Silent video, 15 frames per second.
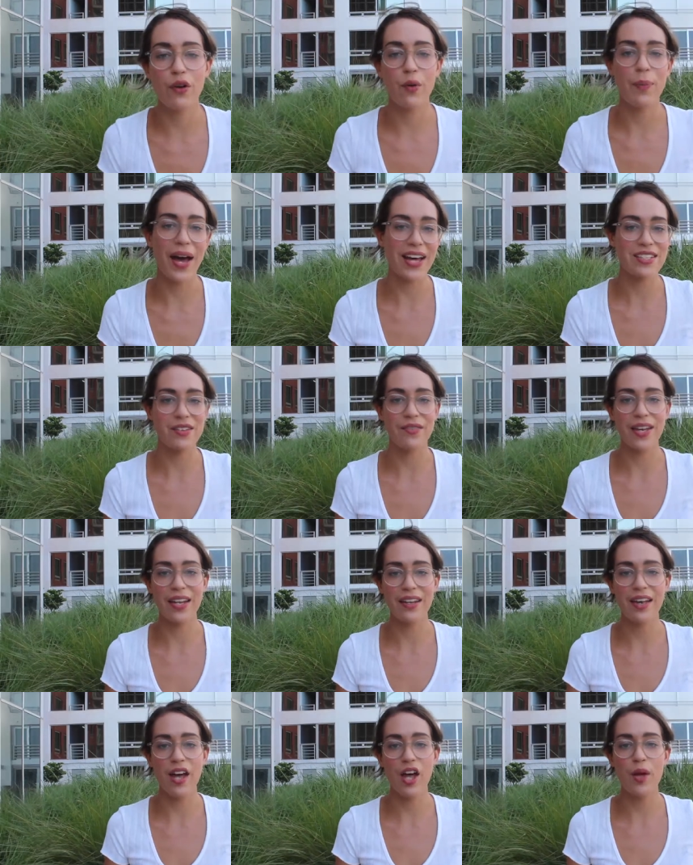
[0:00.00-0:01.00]
for passive
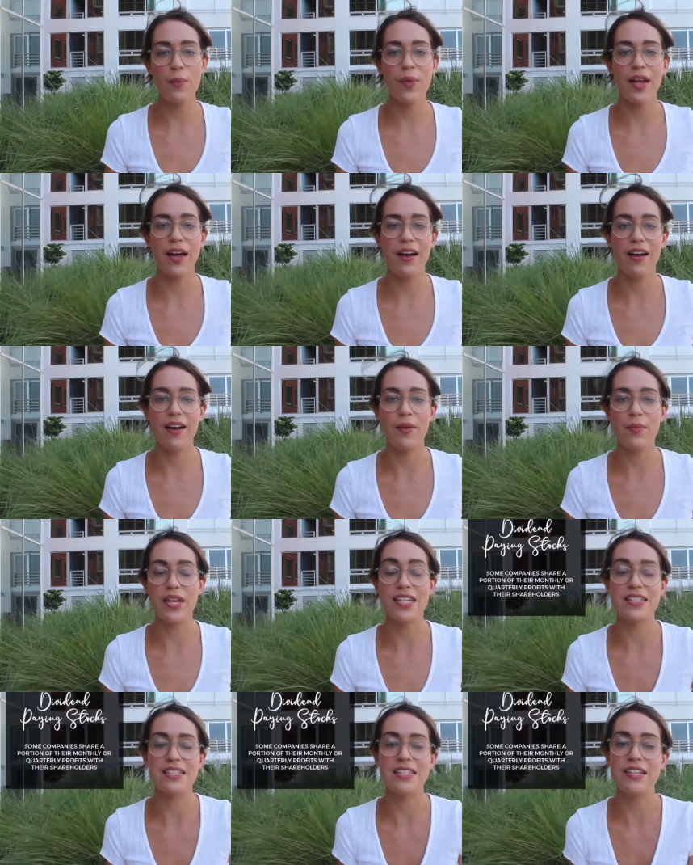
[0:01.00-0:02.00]
income um,
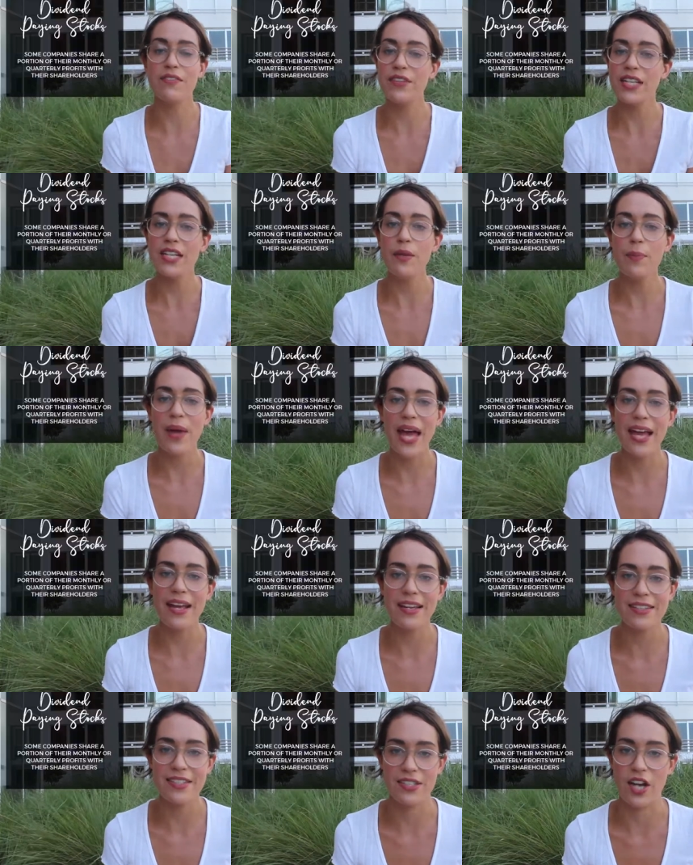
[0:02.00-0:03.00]
is dividend
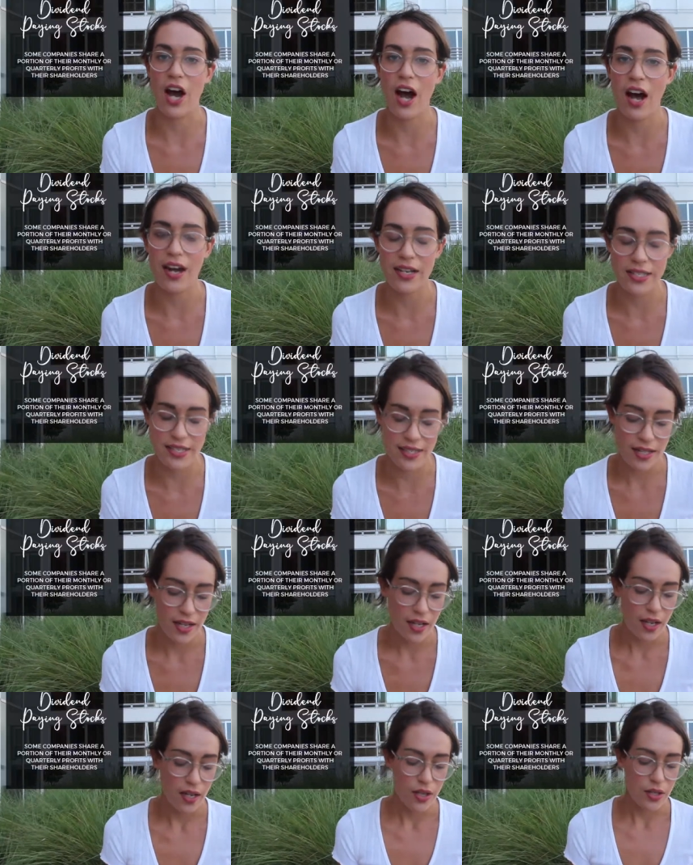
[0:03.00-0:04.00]
paying stocks.
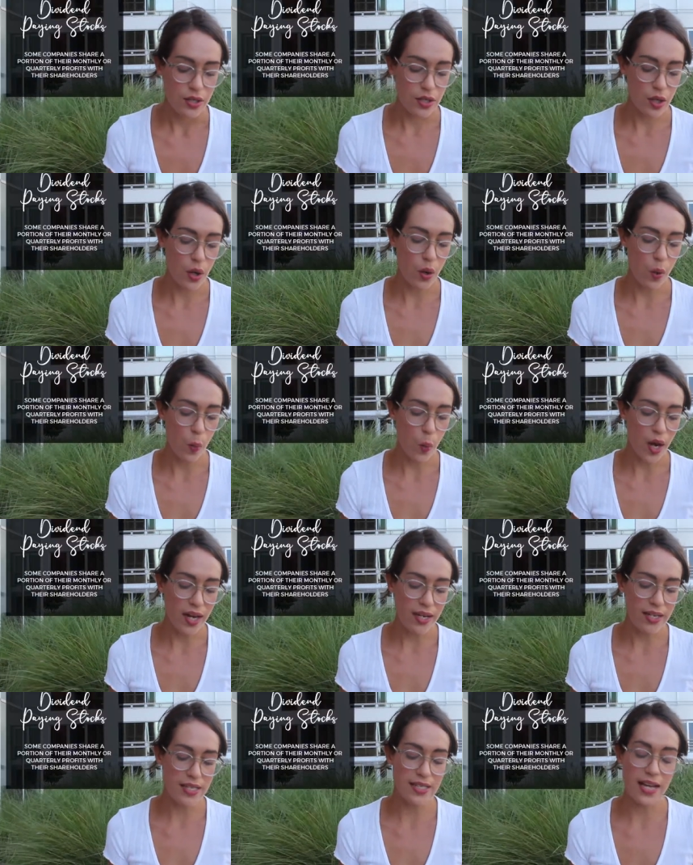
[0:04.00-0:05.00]
So
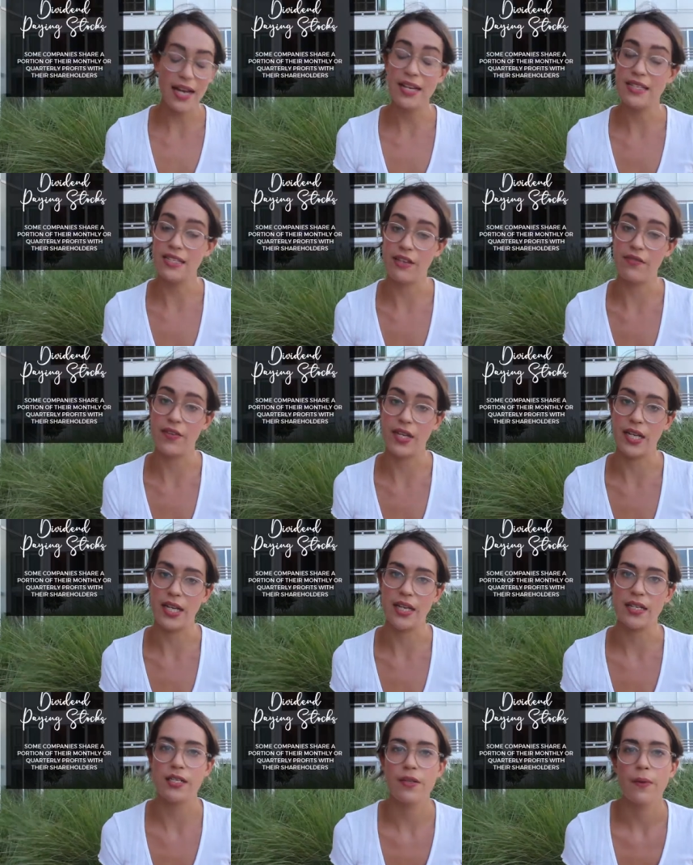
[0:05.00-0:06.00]
what is a
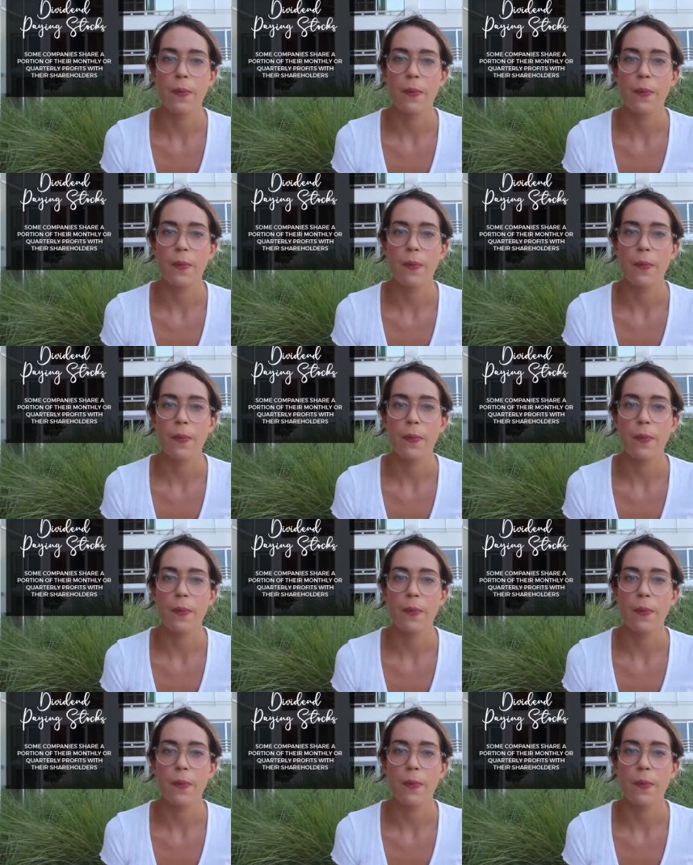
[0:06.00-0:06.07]
dividend?